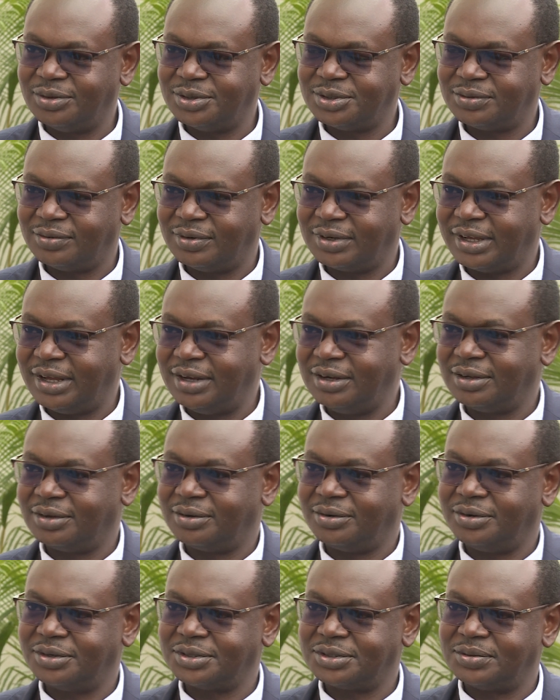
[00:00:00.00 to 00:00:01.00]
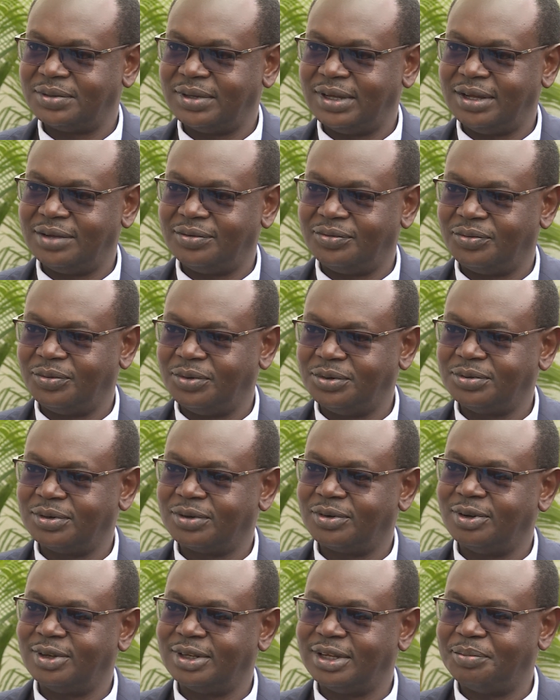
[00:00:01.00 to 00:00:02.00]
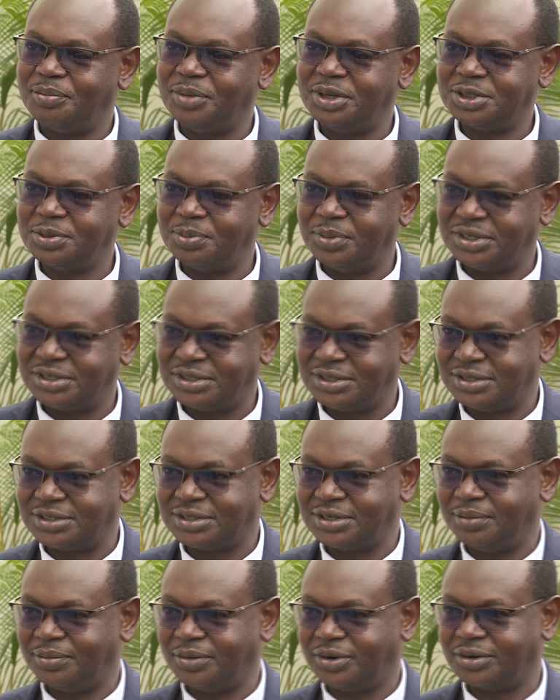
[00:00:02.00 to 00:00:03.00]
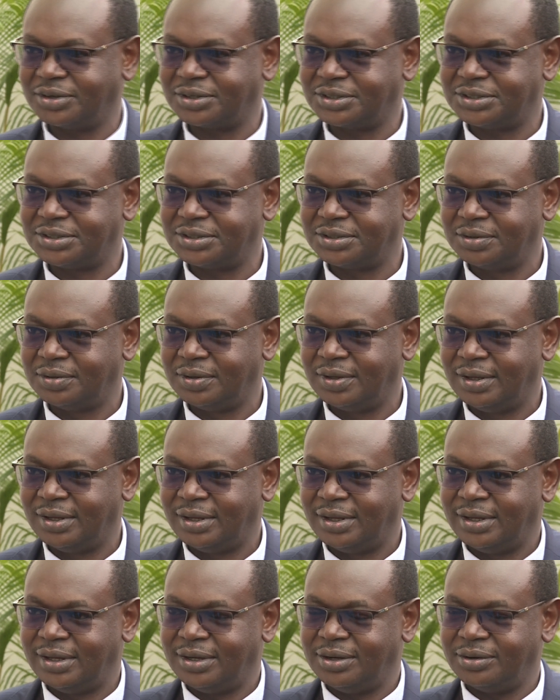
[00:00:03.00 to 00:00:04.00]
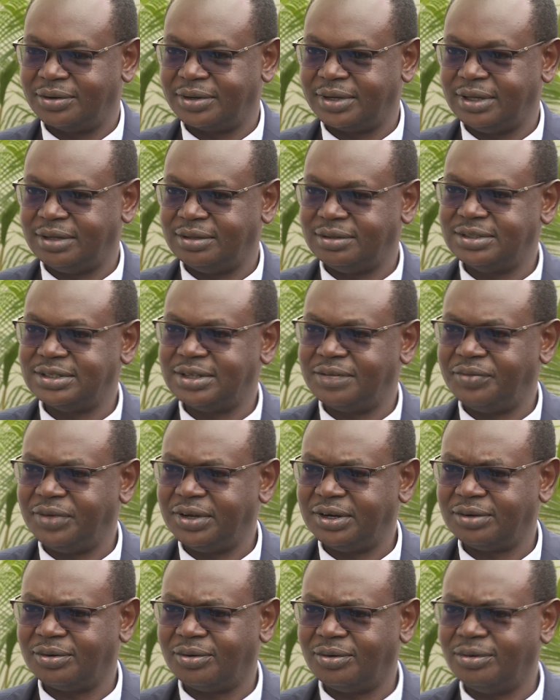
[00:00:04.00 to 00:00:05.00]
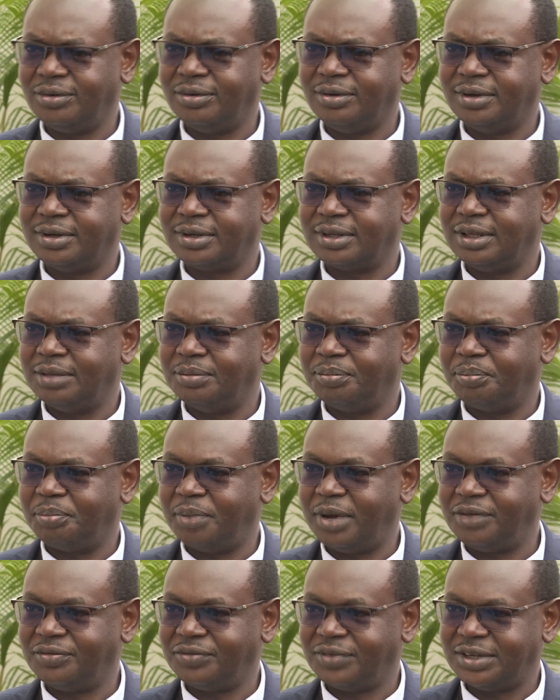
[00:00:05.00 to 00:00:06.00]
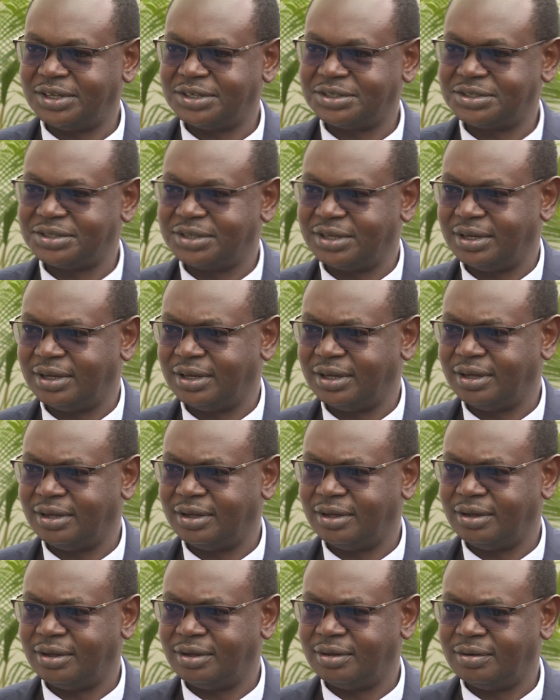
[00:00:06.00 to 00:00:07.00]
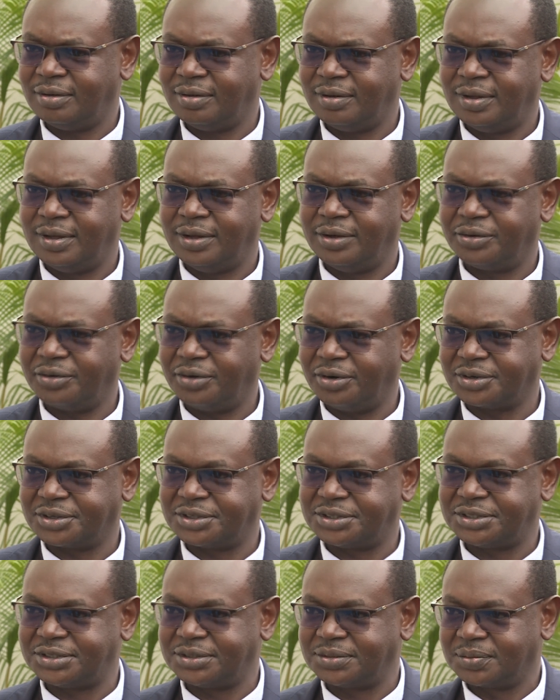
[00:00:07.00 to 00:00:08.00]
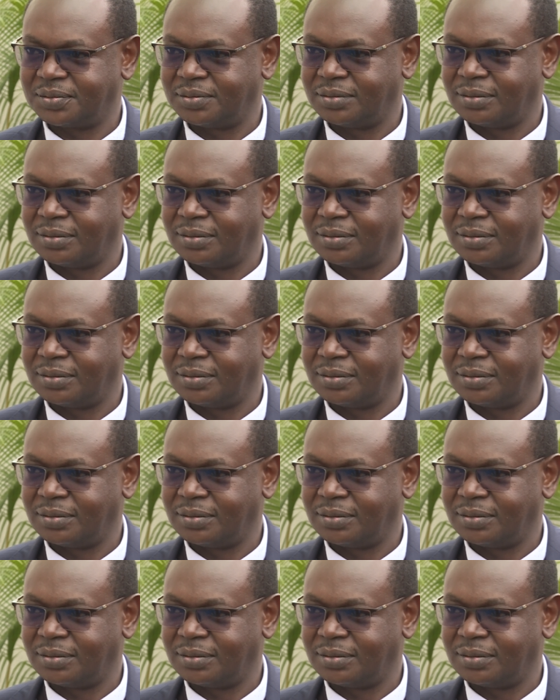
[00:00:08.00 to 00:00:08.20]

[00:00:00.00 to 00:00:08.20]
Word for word: those volcanic rocks, we have what we call the basement system rocks. Okay, these are very old, impervious uh, rocks.